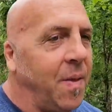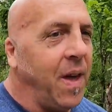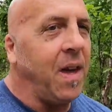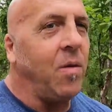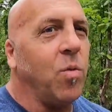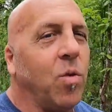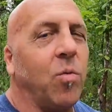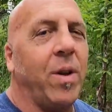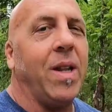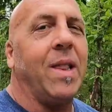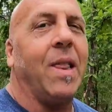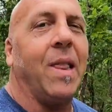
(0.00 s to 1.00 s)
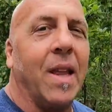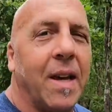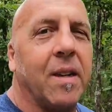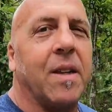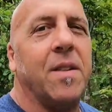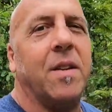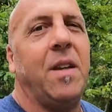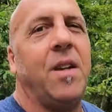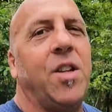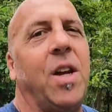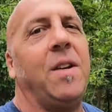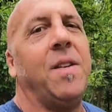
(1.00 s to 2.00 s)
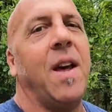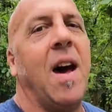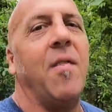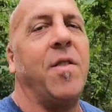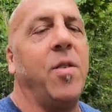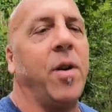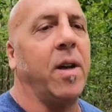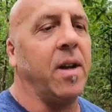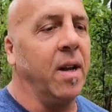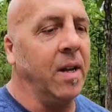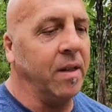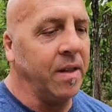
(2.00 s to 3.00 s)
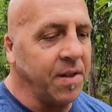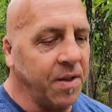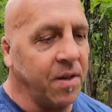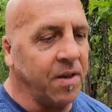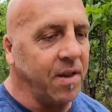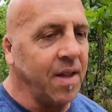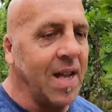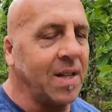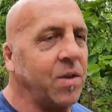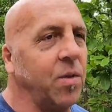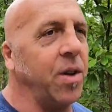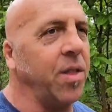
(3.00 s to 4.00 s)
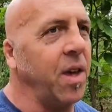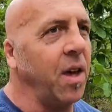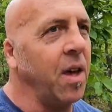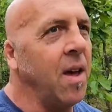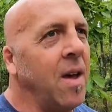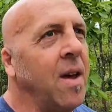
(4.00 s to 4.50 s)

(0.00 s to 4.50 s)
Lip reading: they will relentlessly chase after it. Lizards and that sort of thing.